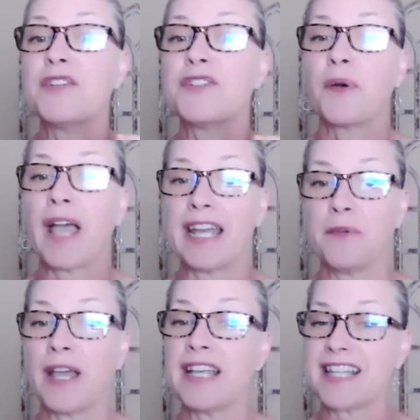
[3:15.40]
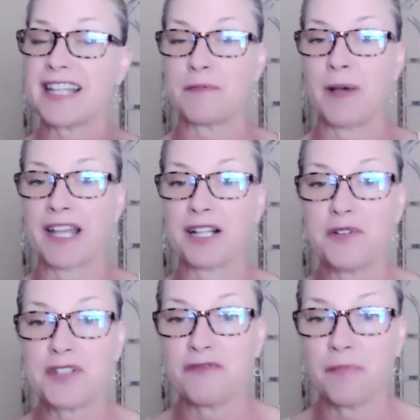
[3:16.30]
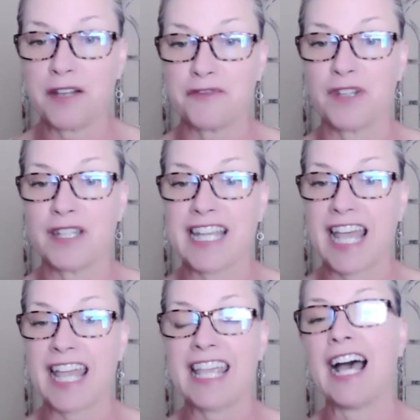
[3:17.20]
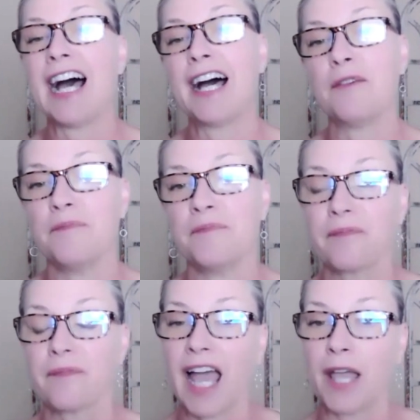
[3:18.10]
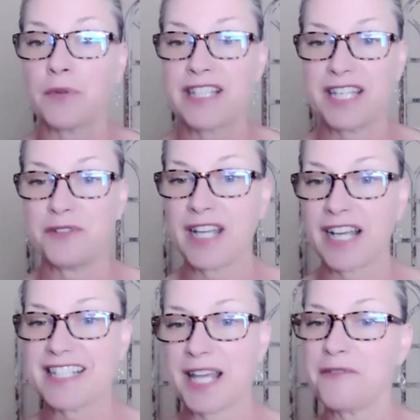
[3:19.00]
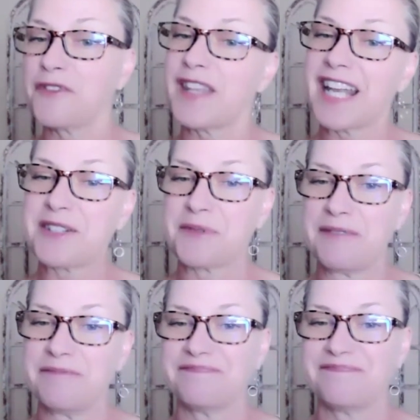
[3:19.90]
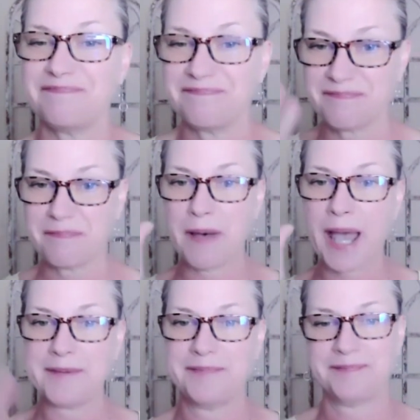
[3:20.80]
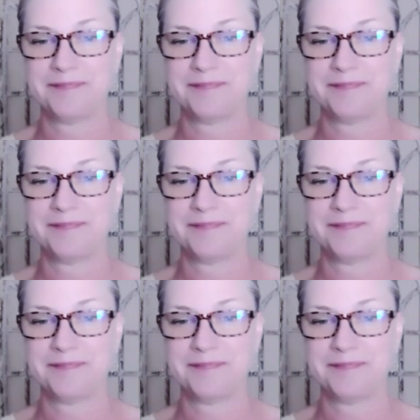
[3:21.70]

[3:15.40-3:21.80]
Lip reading: So anyways, that's my inclusive bite for the day. I will see you next time for the next one. Bye.